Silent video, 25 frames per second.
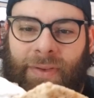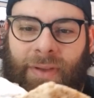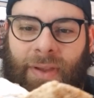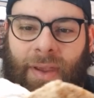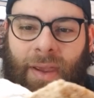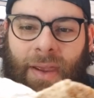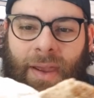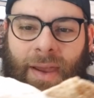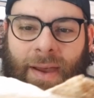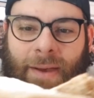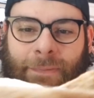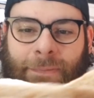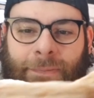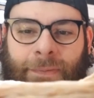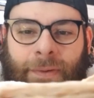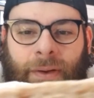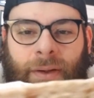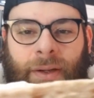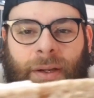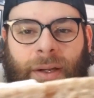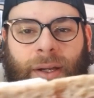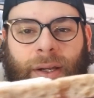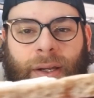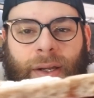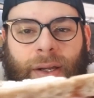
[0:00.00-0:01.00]
AF.
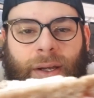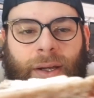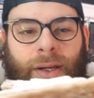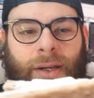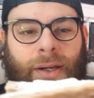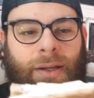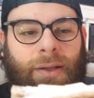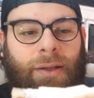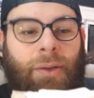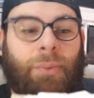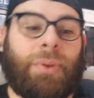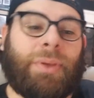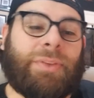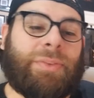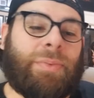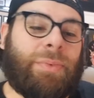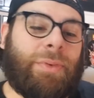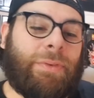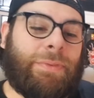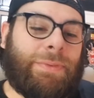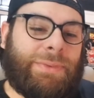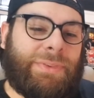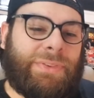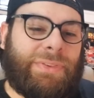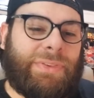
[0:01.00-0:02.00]
And then we got some
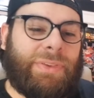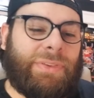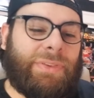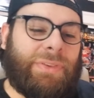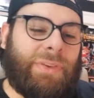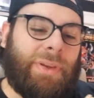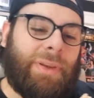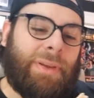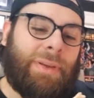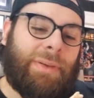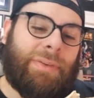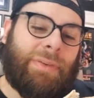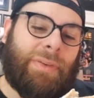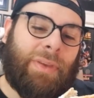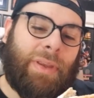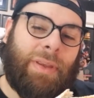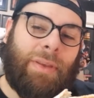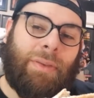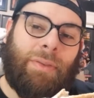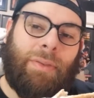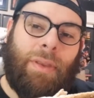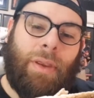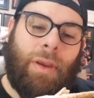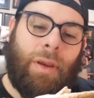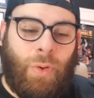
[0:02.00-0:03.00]
different seasonings
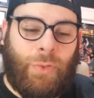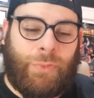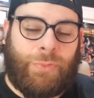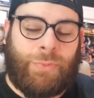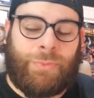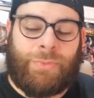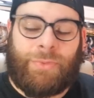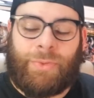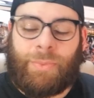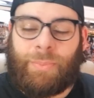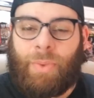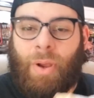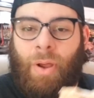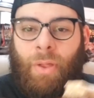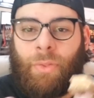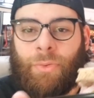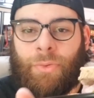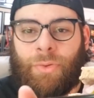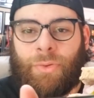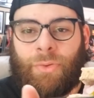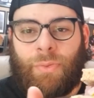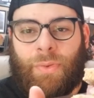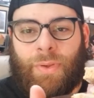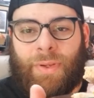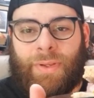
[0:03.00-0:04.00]
in there. Also some other
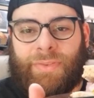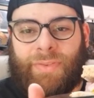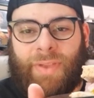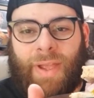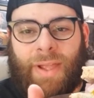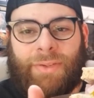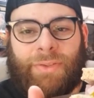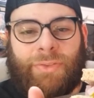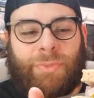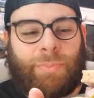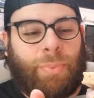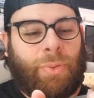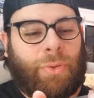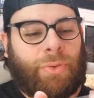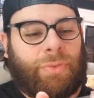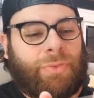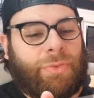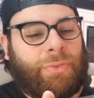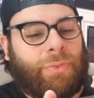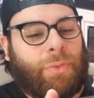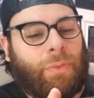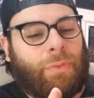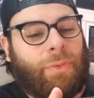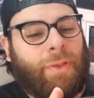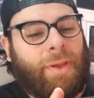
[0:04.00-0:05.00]
ingredients I just personally
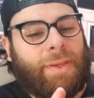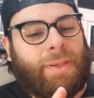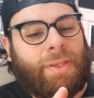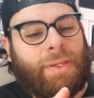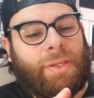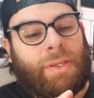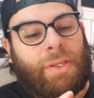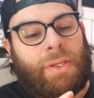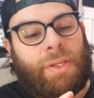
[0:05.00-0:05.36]
don't like.